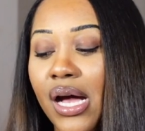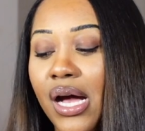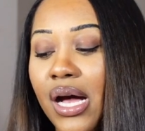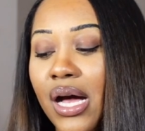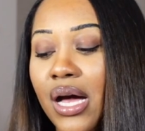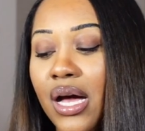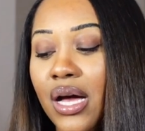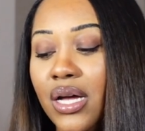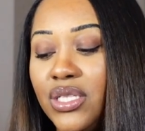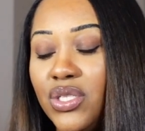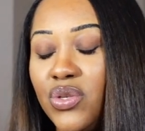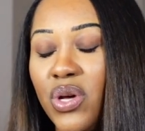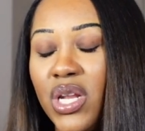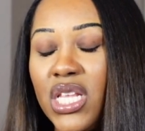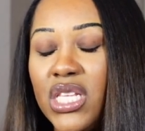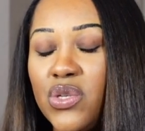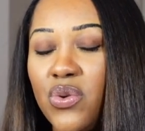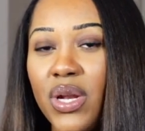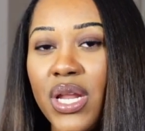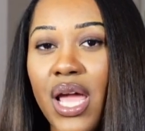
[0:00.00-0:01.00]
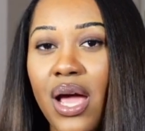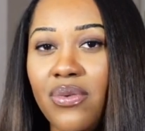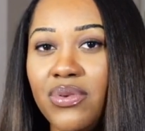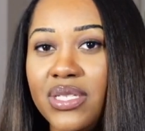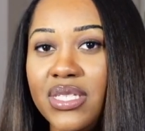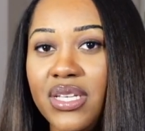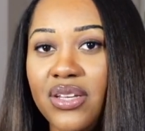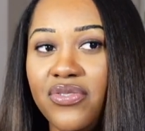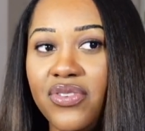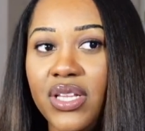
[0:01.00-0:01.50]
2020, I was
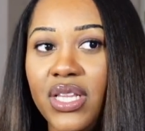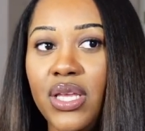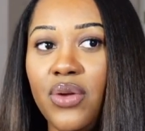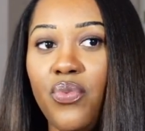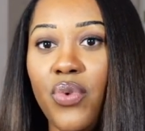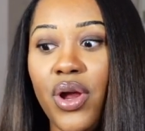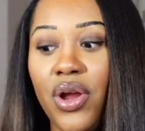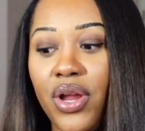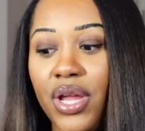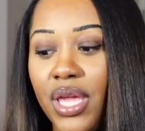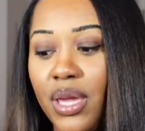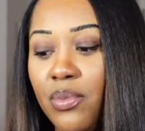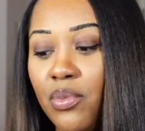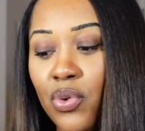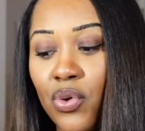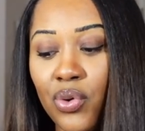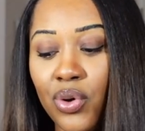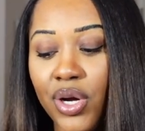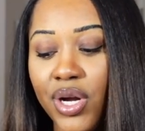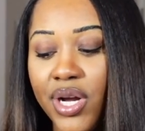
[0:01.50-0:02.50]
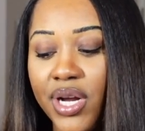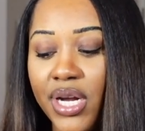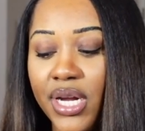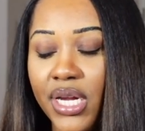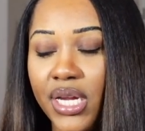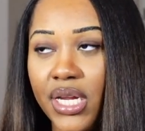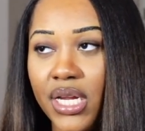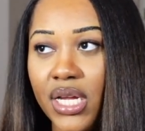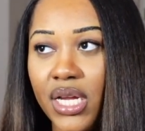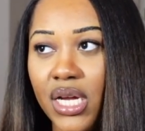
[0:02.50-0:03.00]
definitely wearing it more
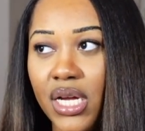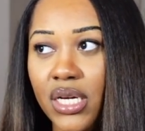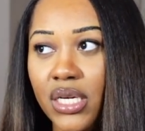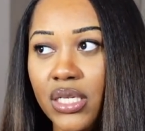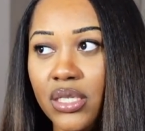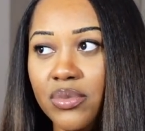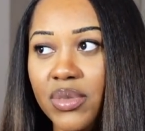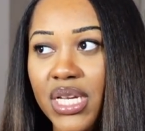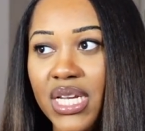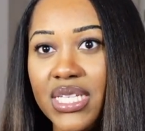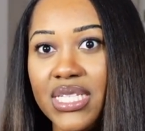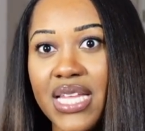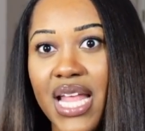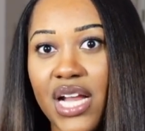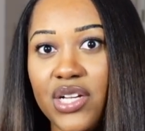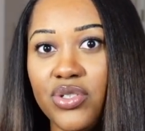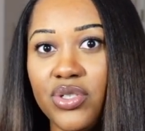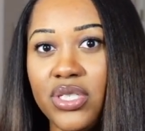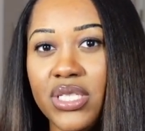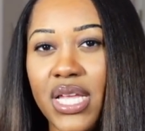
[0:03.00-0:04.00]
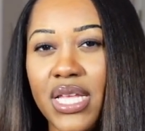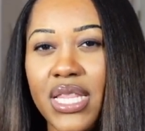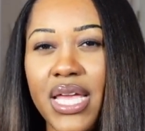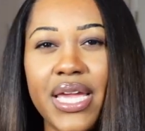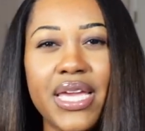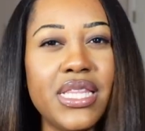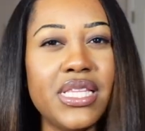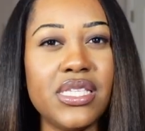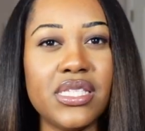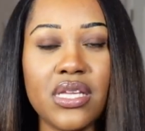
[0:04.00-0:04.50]
in its natural state,
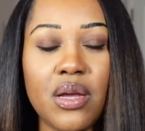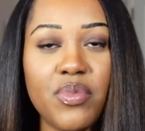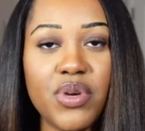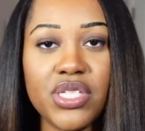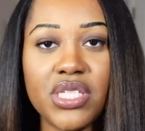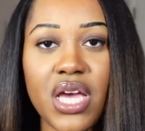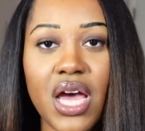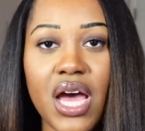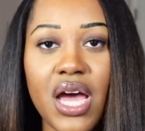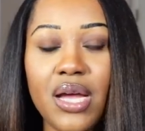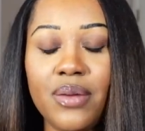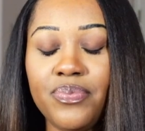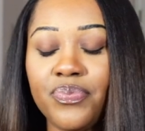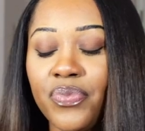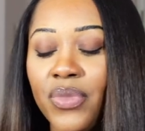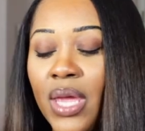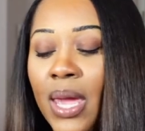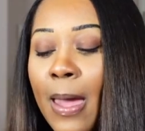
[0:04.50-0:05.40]
like in the summertime.